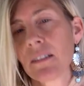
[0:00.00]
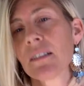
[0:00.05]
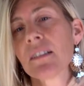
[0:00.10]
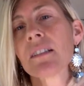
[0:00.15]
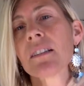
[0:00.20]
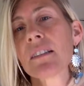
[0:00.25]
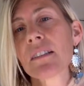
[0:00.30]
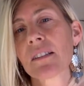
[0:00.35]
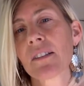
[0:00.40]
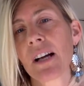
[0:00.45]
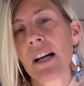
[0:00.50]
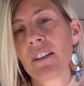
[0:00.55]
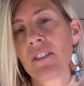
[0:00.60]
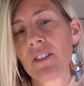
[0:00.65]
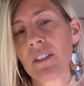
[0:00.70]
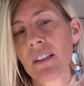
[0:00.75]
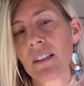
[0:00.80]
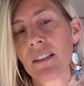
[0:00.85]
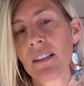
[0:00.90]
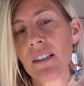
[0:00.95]

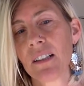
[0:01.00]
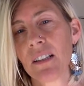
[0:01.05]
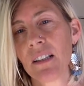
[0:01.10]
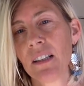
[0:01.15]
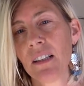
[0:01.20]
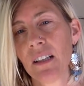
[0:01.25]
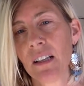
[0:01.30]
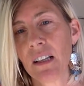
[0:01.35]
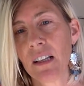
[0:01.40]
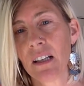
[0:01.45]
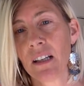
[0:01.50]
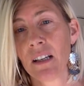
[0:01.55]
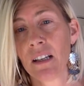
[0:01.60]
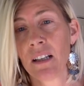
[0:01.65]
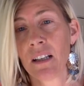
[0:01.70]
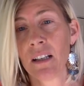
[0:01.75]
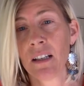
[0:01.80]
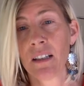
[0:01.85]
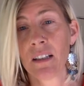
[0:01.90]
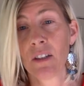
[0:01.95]
scratching,
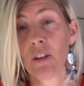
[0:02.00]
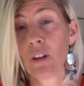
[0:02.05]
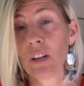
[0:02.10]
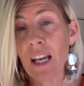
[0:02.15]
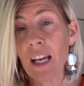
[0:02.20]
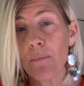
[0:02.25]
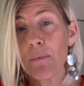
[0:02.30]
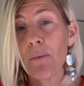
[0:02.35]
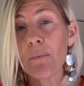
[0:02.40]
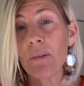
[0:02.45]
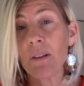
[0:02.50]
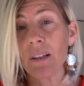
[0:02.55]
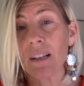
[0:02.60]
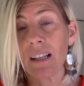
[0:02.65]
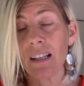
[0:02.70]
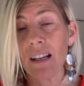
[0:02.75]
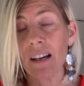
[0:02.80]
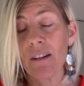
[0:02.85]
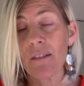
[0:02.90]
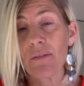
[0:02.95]
you're capable
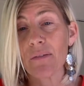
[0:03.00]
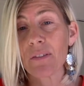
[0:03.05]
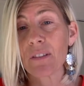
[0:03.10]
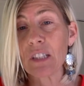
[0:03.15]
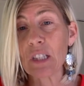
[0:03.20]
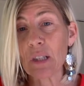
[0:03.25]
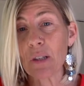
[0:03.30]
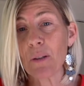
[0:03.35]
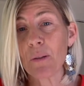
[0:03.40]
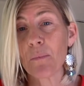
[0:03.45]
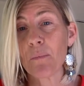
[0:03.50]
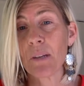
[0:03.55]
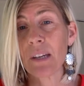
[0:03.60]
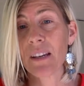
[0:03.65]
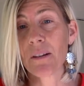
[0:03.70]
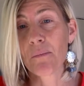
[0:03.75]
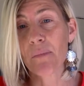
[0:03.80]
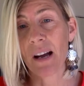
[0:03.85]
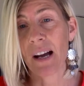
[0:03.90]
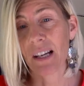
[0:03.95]
enough to be
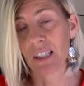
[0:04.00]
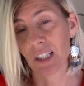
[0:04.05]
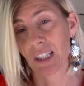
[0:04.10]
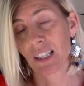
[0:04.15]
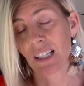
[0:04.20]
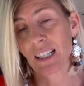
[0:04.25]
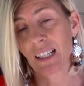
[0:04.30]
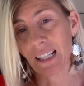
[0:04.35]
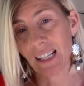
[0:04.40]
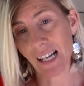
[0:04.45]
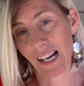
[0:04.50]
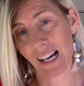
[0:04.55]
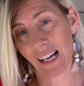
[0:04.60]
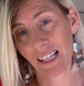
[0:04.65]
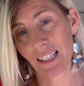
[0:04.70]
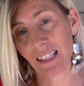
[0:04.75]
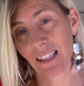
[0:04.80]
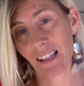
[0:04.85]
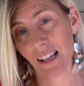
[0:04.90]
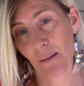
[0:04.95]
compassionate and
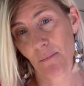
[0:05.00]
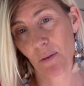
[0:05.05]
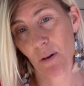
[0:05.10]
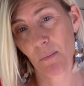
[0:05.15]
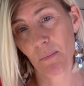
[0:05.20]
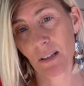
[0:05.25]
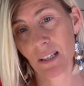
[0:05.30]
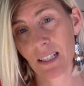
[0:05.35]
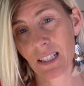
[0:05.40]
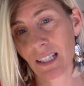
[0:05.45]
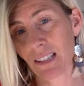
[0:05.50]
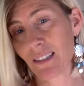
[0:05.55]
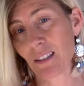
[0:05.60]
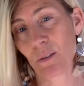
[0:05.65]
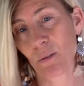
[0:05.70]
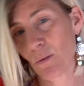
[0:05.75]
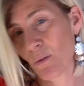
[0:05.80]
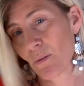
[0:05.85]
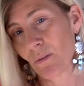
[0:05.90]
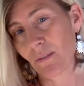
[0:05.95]
kind in that moment. And
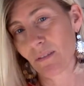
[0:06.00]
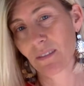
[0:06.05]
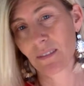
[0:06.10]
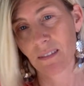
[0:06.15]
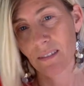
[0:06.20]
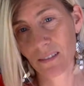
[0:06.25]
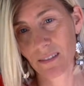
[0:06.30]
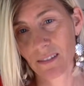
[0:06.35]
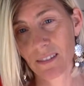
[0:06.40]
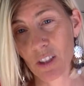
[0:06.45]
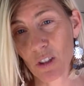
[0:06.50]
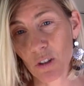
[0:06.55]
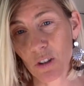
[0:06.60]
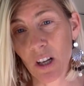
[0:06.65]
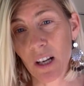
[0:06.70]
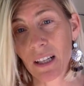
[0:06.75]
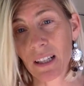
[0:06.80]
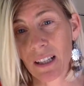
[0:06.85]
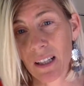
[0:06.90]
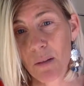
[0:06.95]
so you're
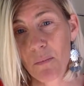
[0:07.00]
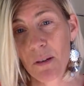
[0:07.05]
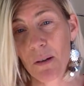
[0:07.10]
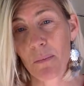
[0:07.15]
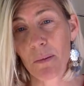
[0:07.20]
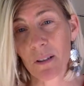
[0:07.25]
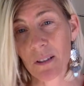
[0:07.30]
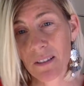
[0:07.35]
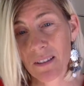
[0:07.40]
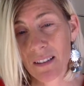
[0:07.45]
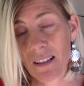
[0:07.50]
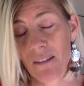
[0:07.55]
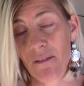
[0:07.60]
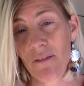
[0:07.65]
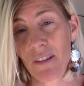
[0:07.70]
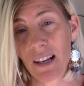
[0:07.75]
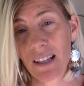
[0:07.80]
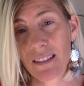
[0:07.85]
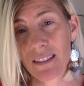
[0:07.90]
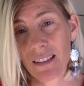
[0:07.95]
not going to be a person that
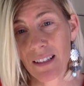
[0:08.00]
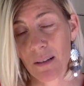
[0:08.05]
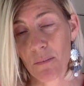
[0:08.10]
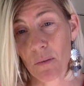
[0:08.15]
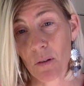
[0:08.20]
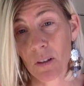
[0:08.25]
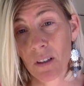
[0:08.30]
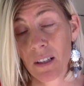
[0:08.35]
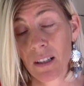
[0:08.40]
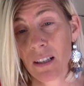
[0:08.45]
fights anymore.